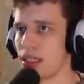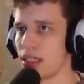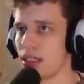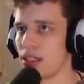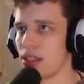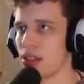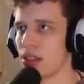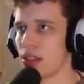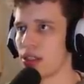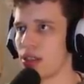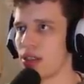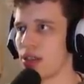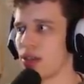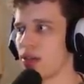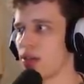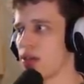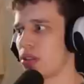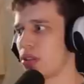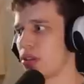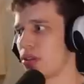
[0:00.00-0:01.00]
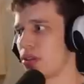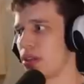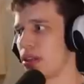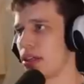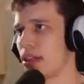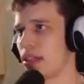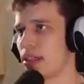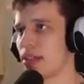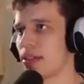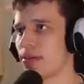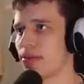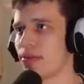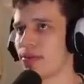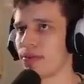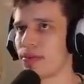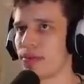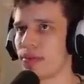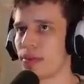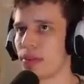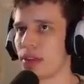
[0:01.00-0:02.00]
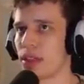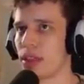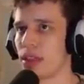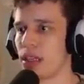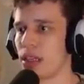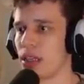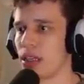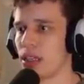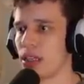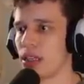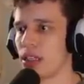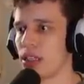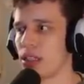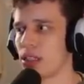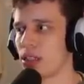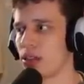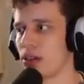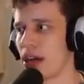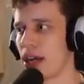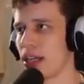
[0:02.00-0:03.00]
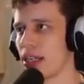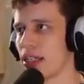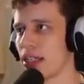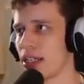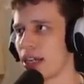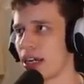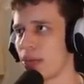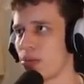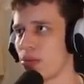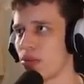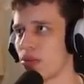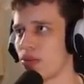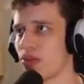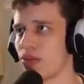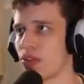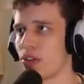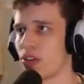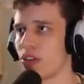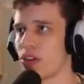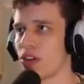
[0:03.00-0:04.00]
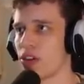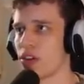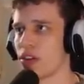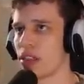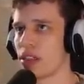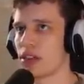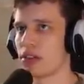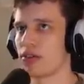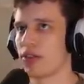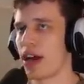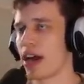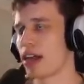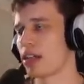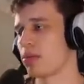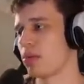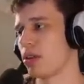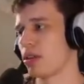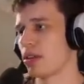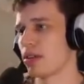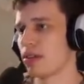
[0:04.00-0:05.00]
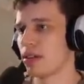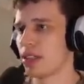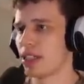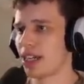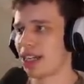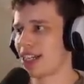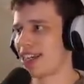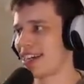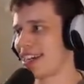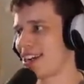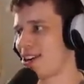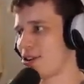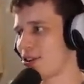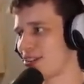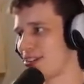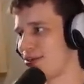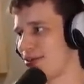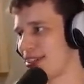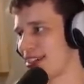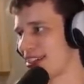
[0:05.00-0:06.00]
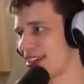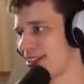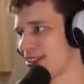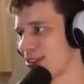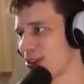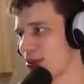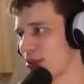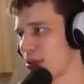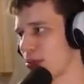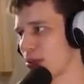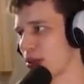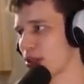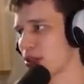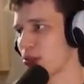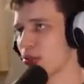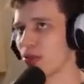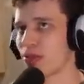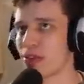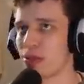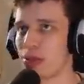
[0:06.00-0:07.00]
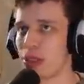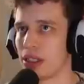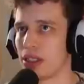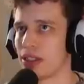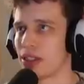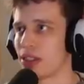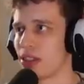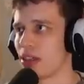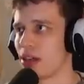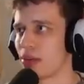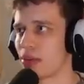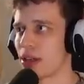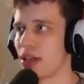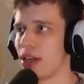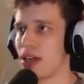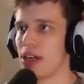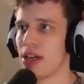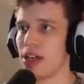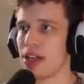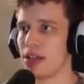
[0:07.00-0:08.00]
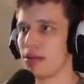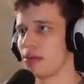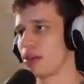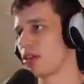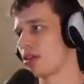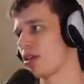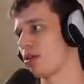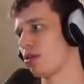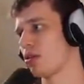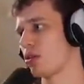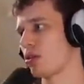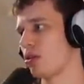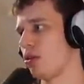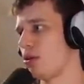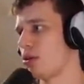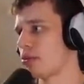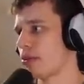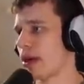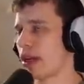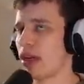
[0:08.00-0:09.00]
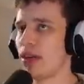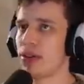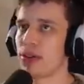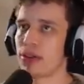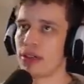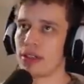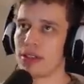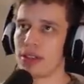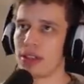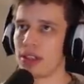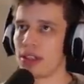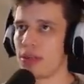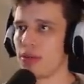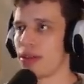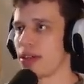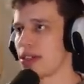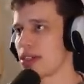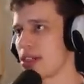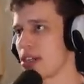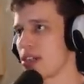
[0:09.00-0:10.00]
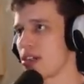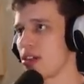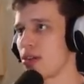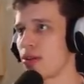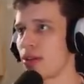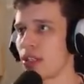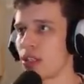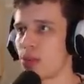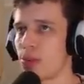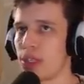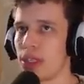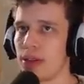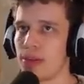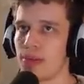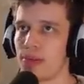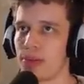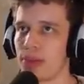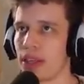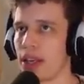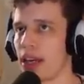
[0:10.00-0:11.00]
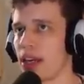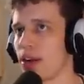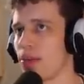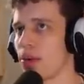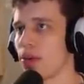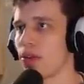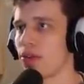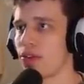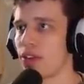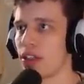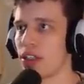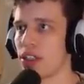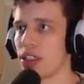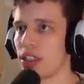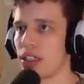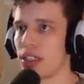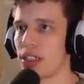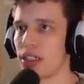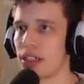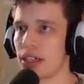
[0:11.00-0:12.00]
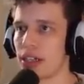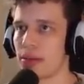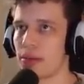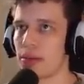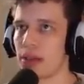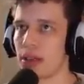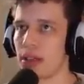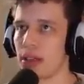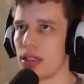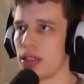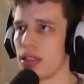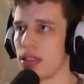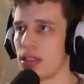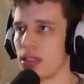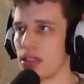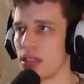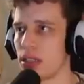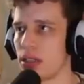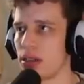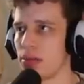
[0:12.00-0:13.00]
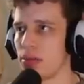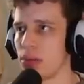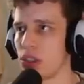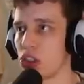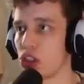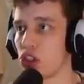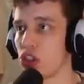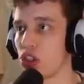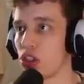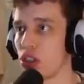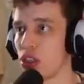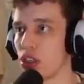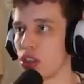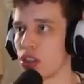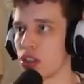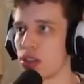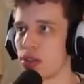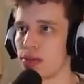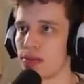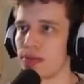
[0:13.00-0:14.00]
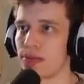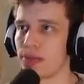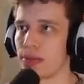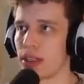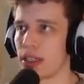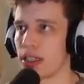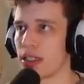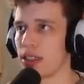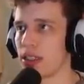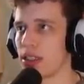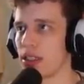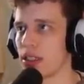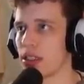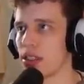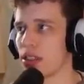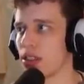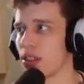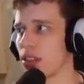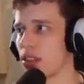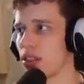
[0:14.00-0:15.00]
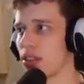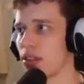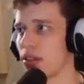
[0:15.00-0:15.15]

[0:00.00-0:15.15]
So late. So any type of early harassment is actually going to be close to impossible for me to stop. Because I'll just lose my low ground CC because it has no HP. And I won't finish it in time. Which sucks. Actually does suck.